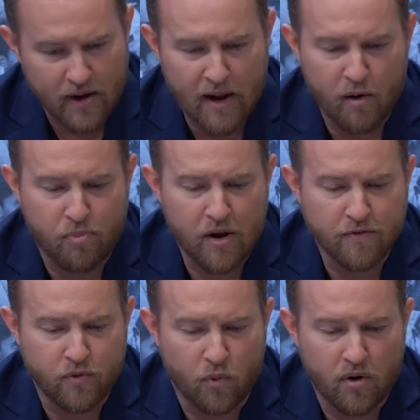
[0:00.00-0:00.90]
Right now, I pray
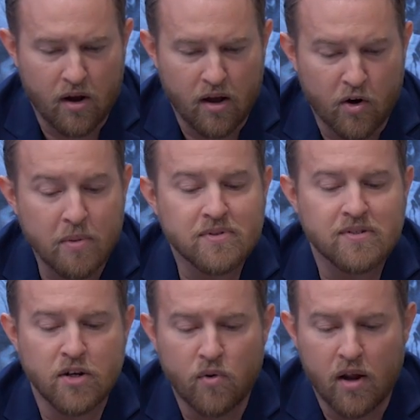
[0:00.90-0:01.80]
for a girl named
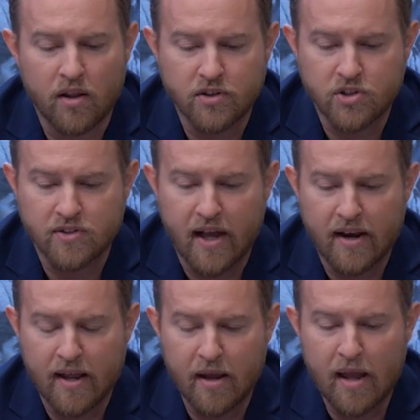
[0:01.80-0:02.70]
Cinderella. She's
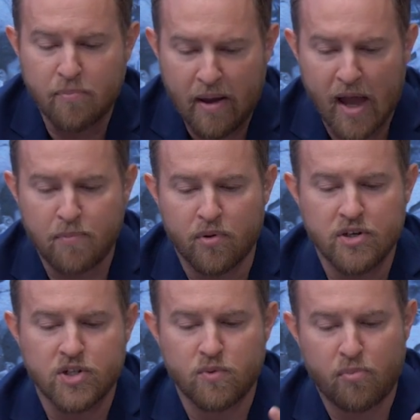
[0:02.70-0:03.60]
got a backbone
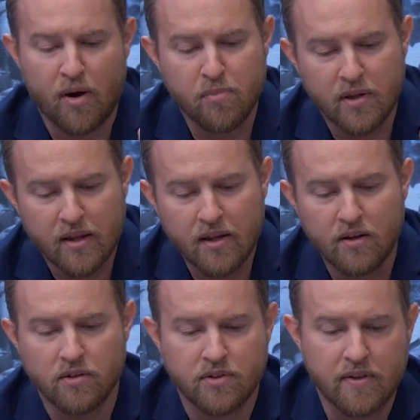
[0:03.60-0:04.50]
issue. We pray be
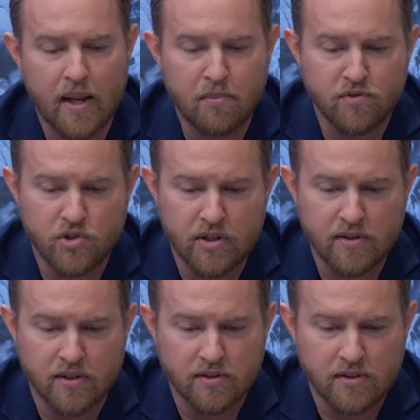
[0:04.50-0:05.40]
healed in the name of
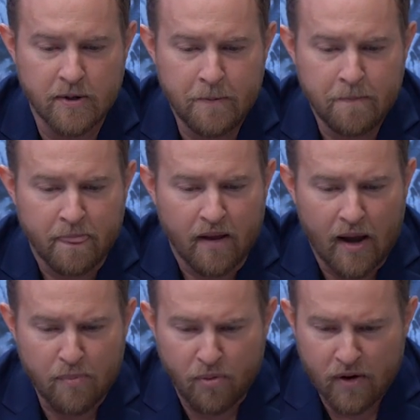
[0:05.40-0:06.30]
Jesus.
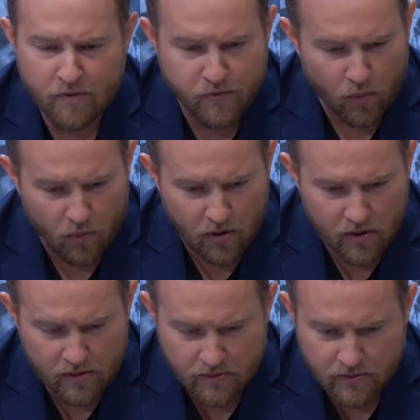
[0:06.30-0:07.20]
I pray
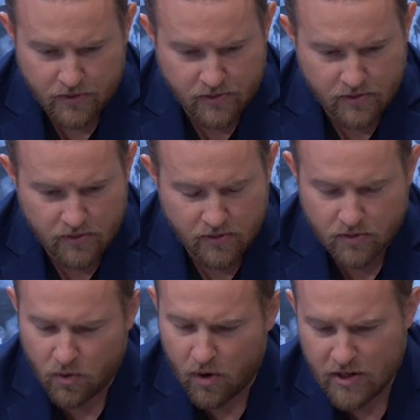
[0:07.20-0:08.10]
for,
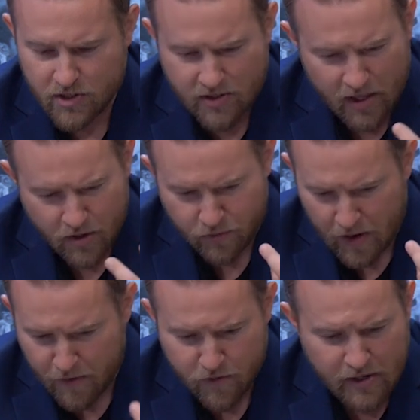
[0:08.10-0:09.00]
Lord, I just thank you
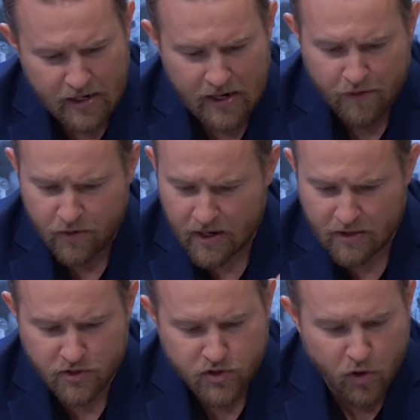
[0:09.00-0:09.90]
for every need.
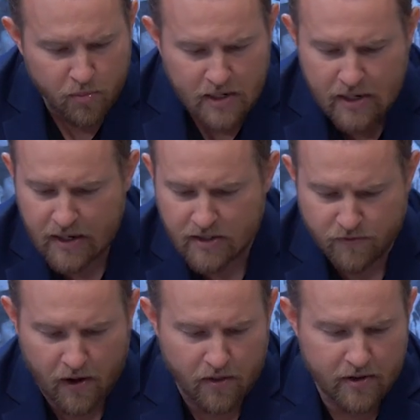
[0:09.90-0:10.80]
There's so many
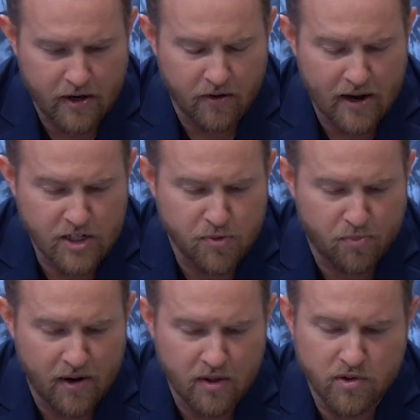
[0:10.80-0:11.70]
needs, Father, here. And I
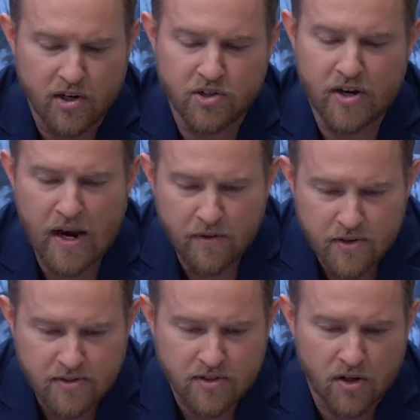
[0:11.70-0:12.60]
just pray that you touch
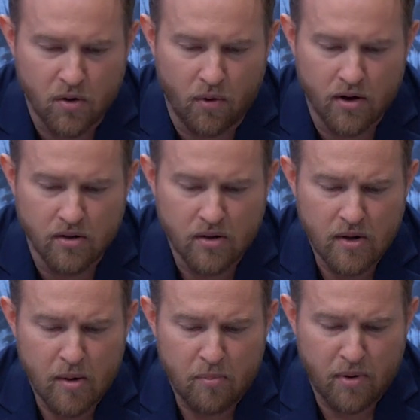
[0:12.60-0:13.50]
every single one
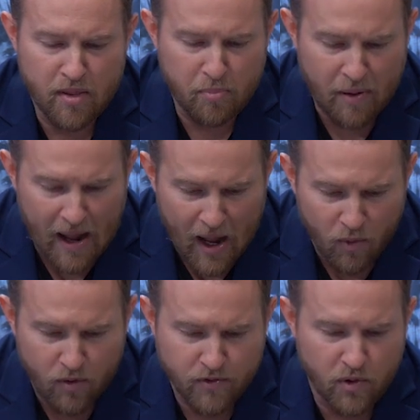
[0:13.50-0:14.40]
by the
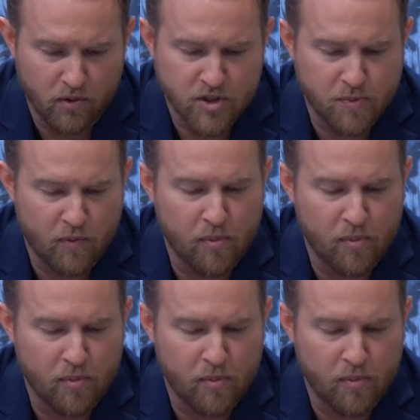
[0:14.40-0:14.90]
power of your Holy Spirit.